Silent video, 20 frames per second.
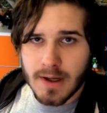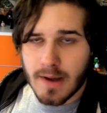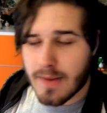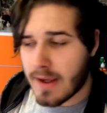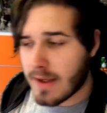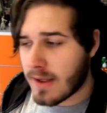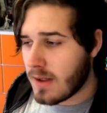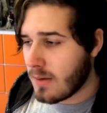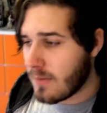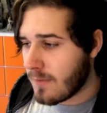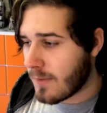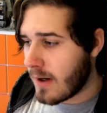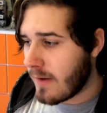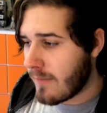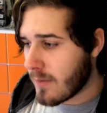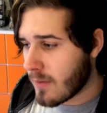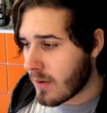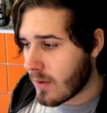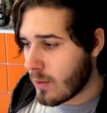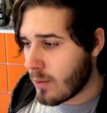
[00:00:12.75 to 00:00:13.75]
Thank you for
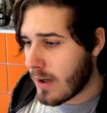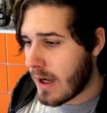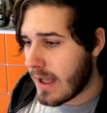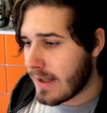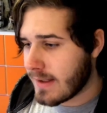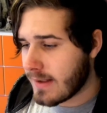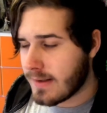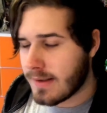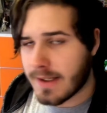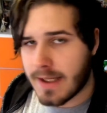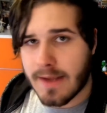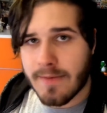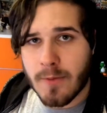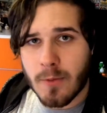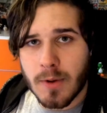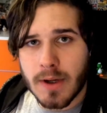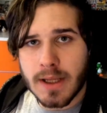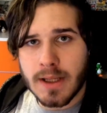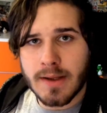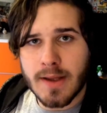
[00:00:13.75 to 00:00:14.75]
everyone who entered the
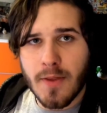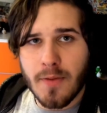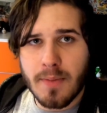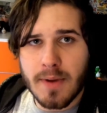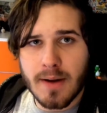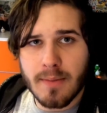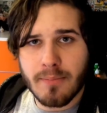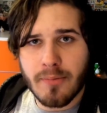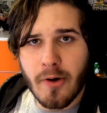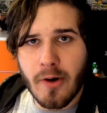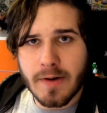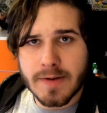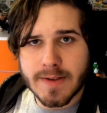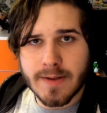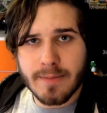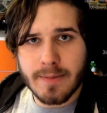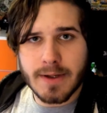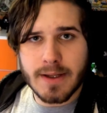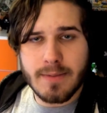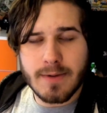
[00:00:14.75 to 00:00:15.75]
giveaway. There's been
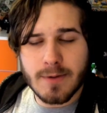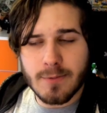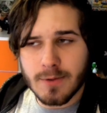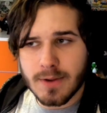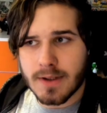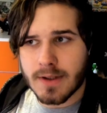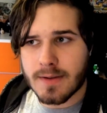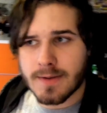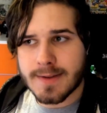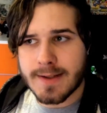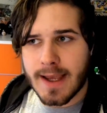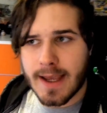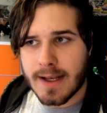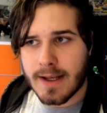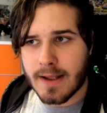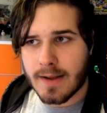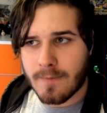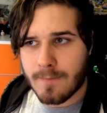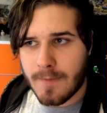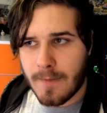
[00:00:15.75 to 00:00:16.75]
approximately between 10
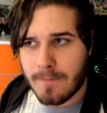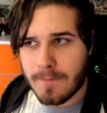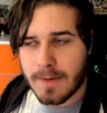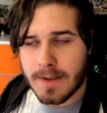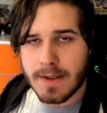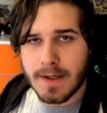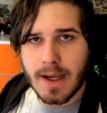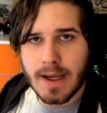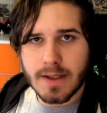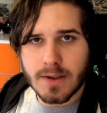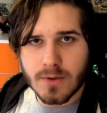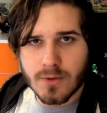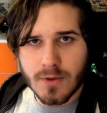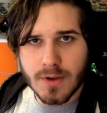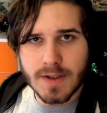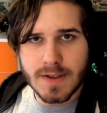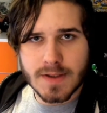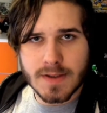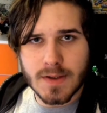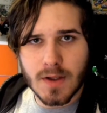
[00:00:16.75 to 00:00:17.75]
and 15
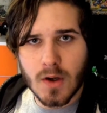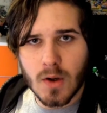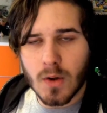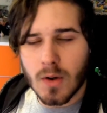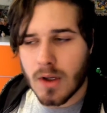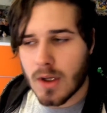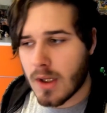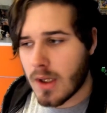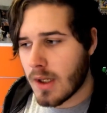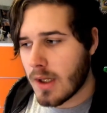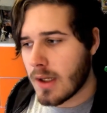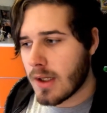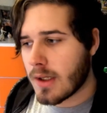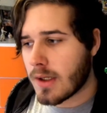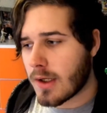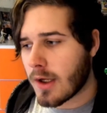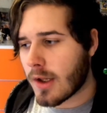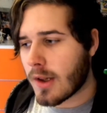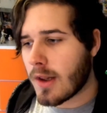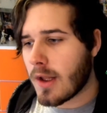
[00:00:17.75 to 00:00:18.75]
entries, so
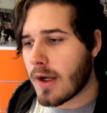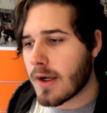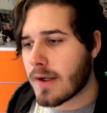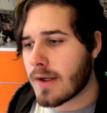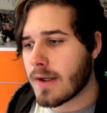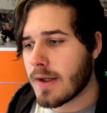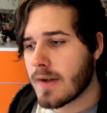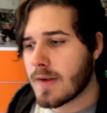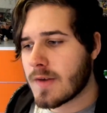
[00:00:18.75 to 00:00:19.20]
good luck